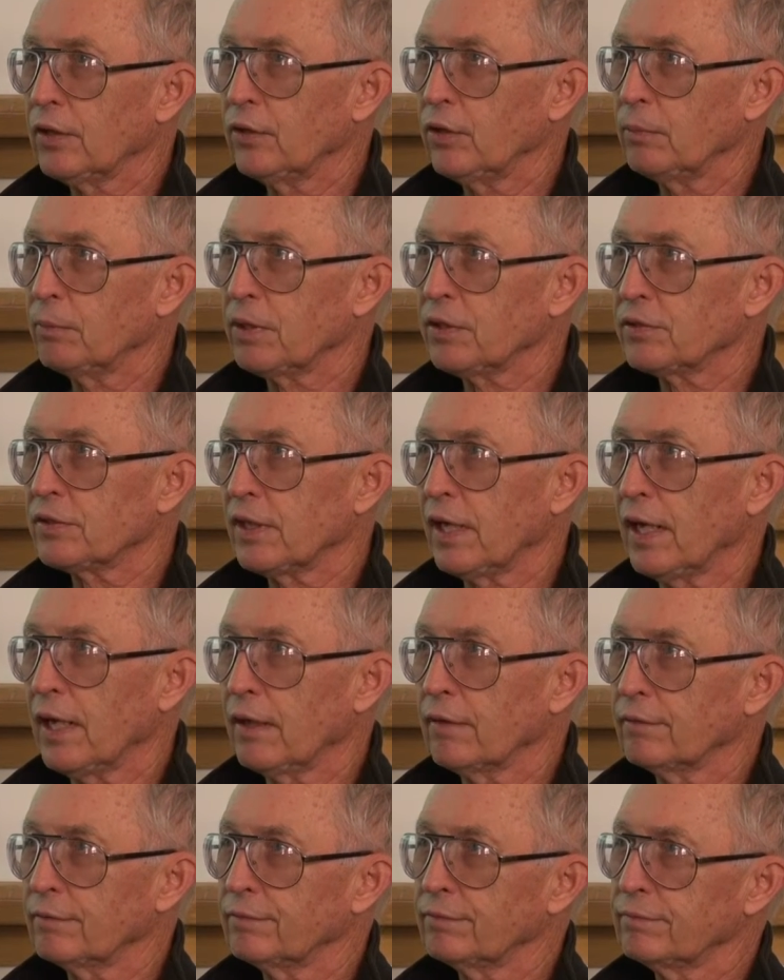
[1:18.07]
Humans
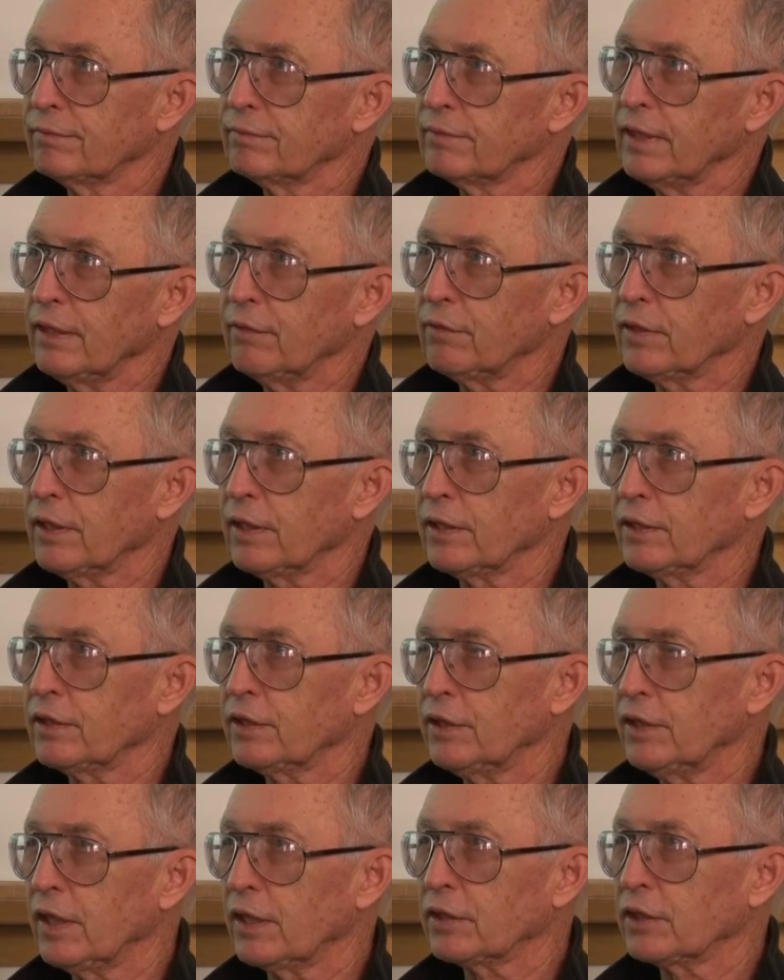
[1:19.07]
have, even a
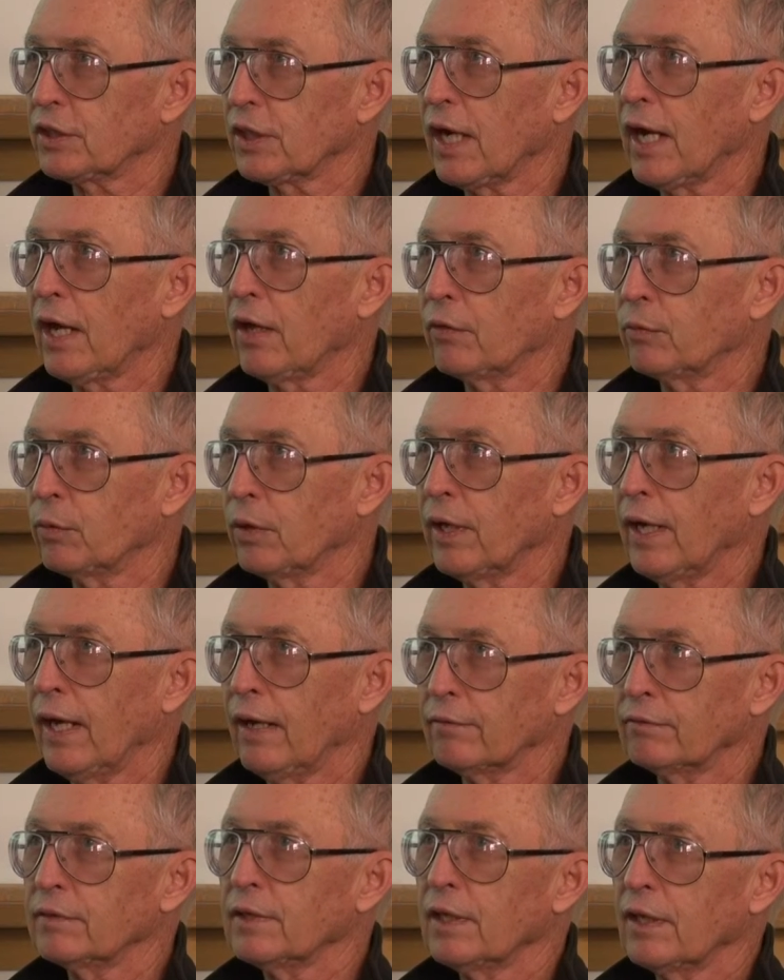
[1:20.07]
young child will
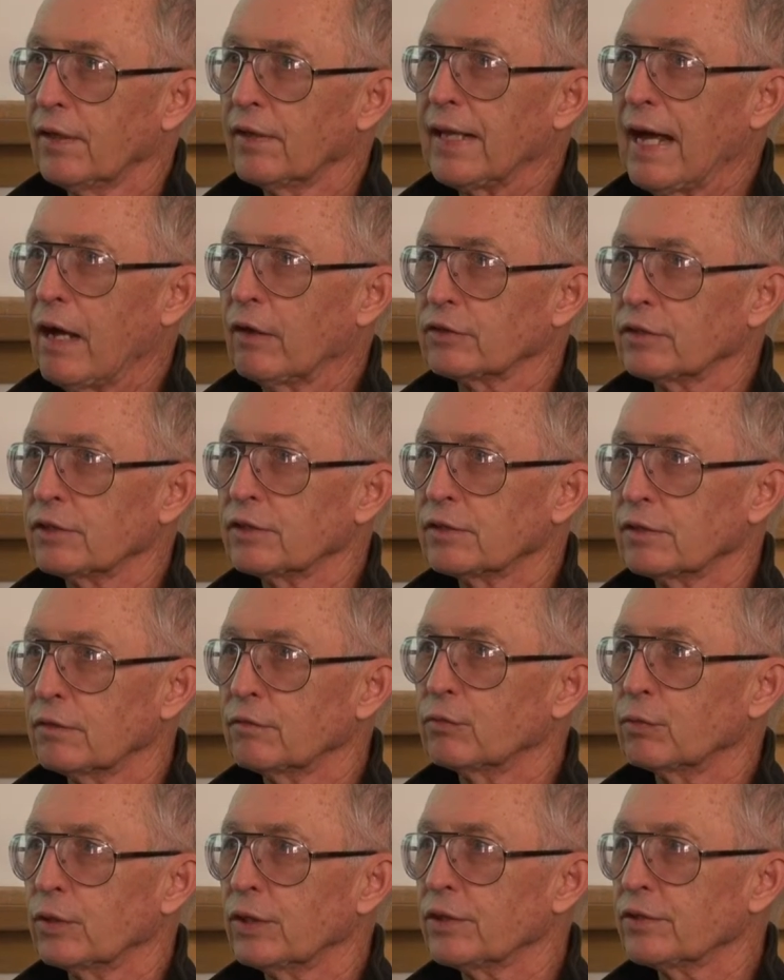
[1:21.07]
have thousands
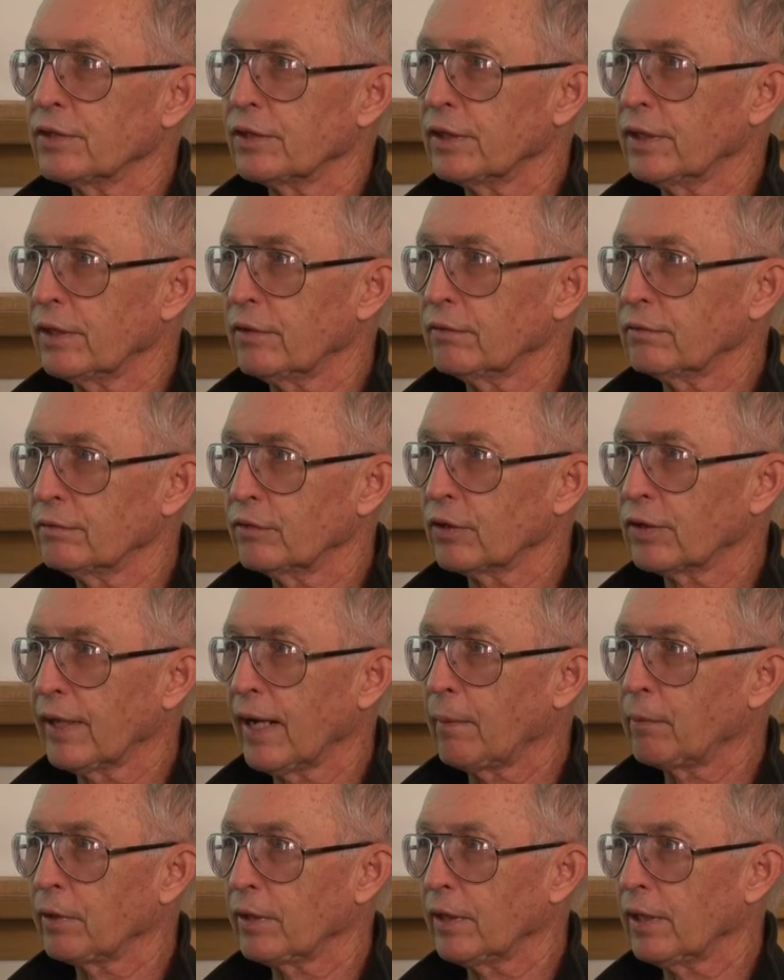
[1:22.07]
of words in their
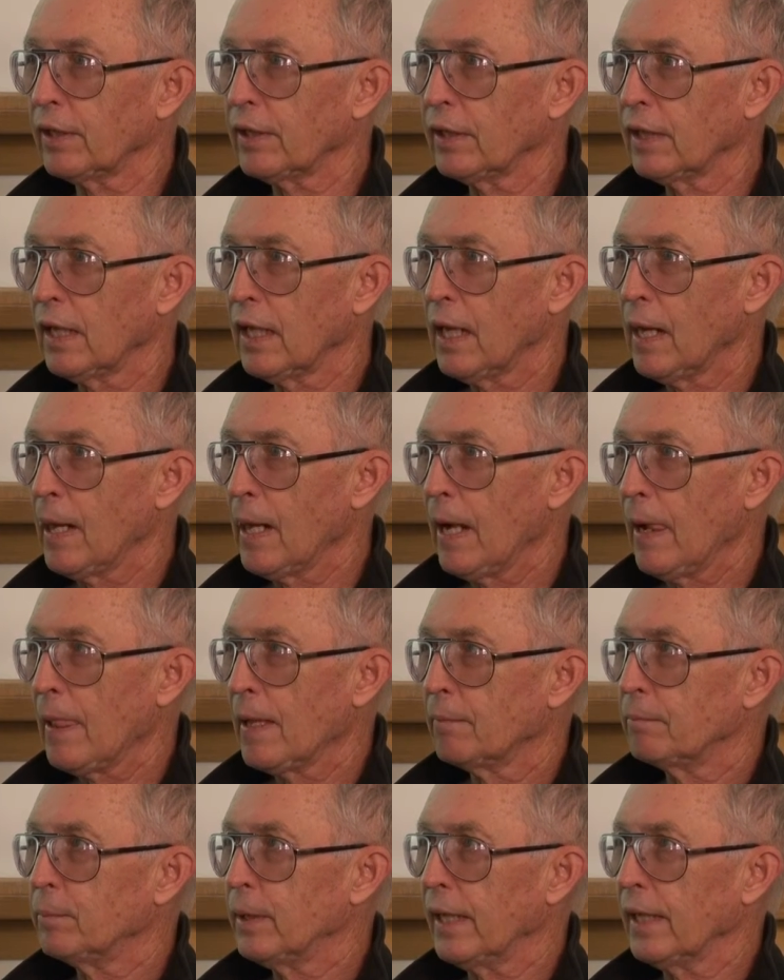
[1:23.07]
vocabulary.
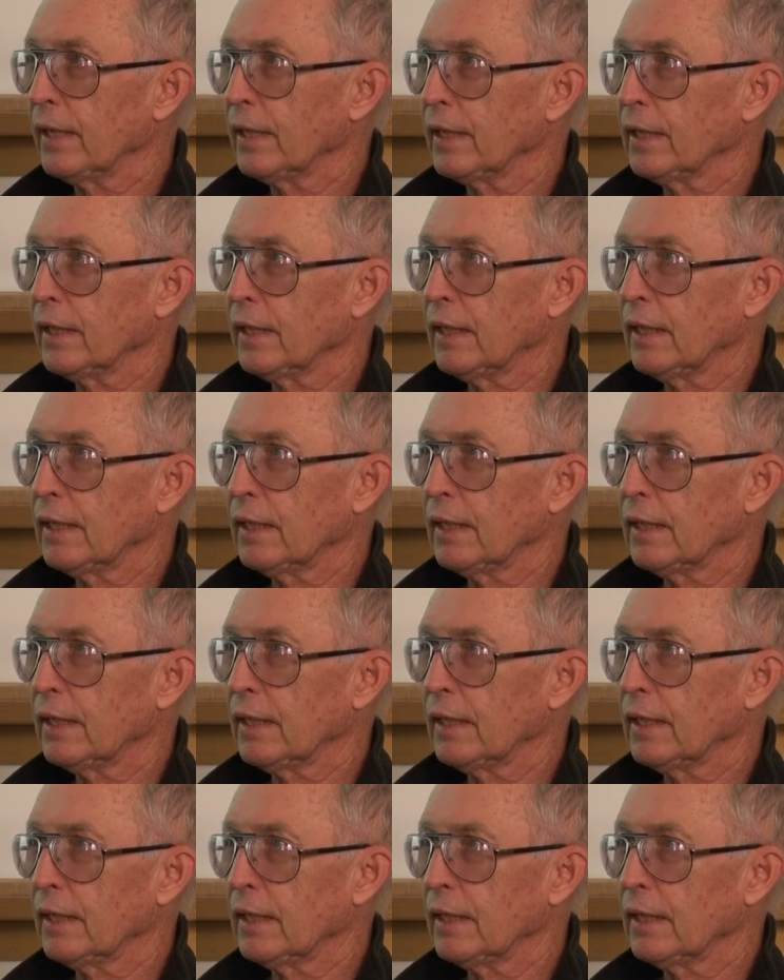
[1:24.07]
But